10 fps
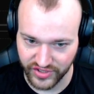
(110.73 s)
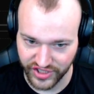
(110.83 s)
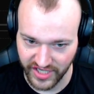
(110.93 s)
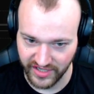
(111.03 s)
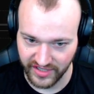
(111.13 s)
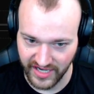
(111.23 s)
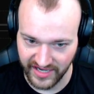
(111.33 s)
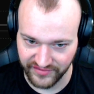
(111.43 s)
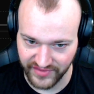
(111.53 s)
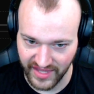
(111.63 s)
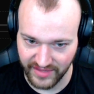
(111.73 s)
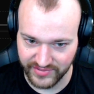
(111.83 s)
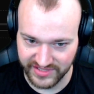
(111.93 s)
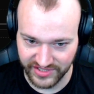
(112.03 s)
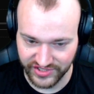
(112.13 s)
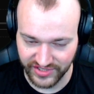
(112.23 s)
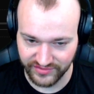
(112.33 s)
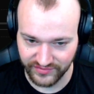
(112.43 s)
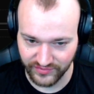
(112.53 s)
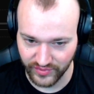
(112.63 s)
share out of that position,